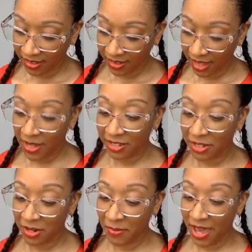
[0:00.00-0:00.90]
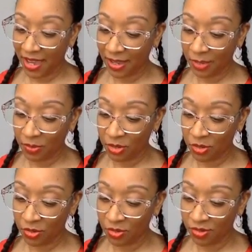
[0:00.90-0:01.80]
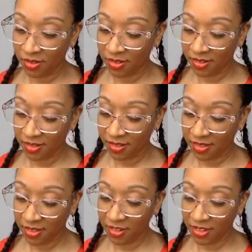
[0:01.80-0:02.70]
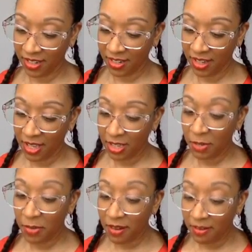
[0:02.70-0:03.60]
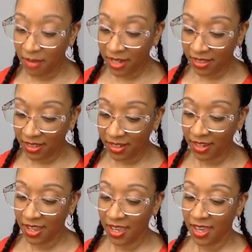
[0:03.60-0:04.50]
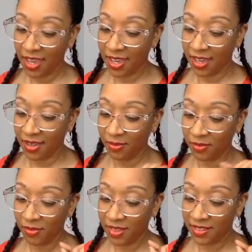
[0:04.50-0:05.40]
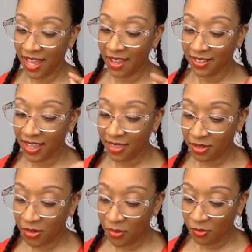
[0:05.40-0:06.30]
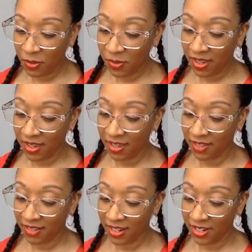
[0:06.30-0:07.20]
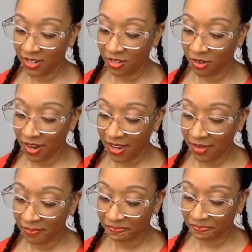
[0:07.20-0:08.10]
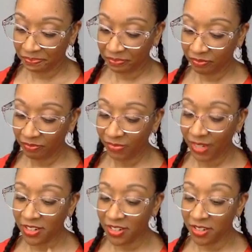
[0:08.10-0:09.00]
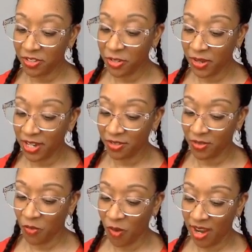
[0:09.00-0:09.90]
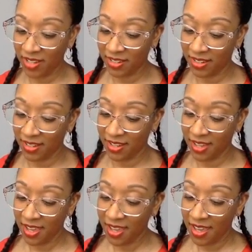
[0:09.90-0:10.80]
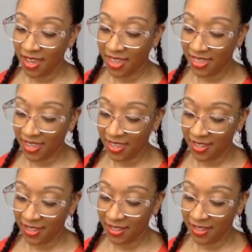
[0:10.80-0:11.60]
I'm actually going to back up to 13. So Mary Magdalene is outside the tomb weeping, right? She's crying. And she sees 2 angels in white sitting at the head.